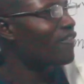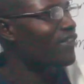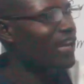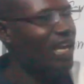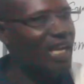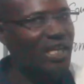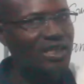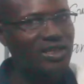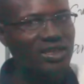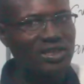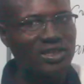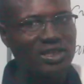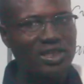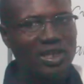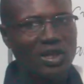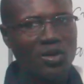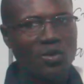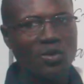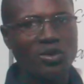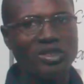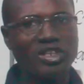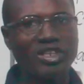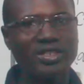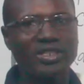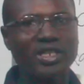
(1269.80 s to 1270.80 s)
of x,
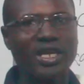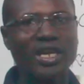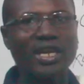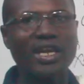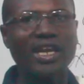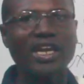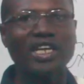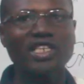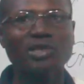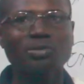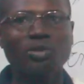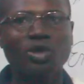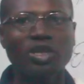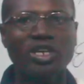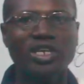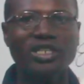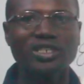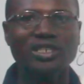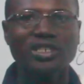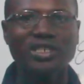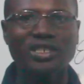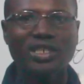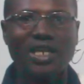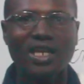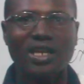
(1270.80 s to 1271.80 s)
which is an
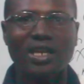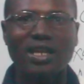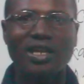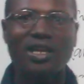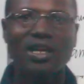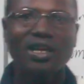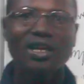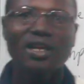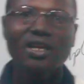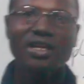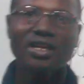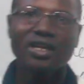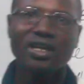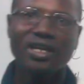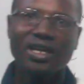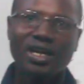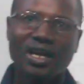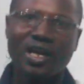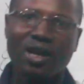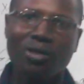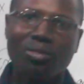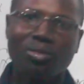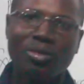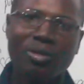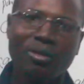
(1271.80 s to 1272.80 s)
exponential
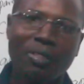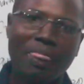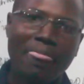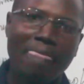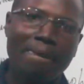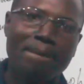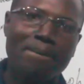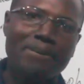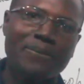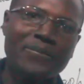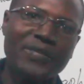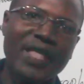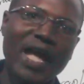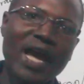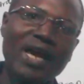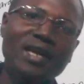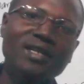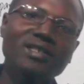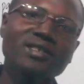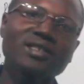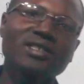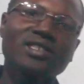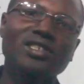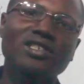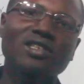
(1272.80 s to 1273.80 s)
graph.
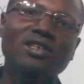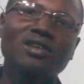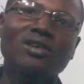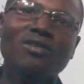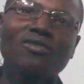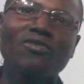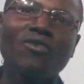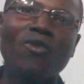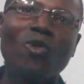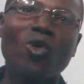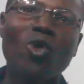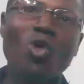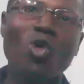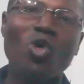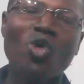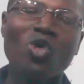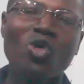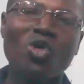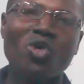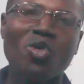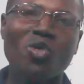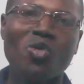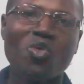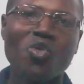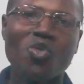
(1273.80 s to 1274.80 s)
Thanks for
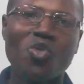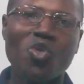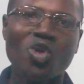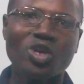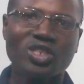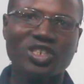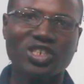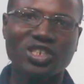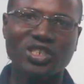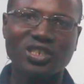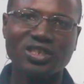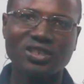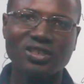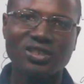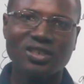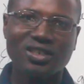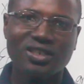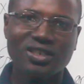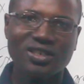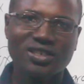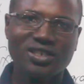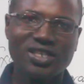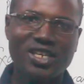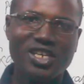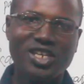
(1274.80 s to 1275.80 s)
watching.
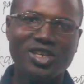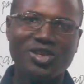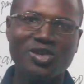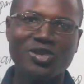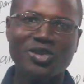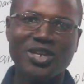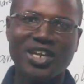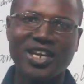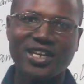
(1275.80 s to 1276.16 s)
See you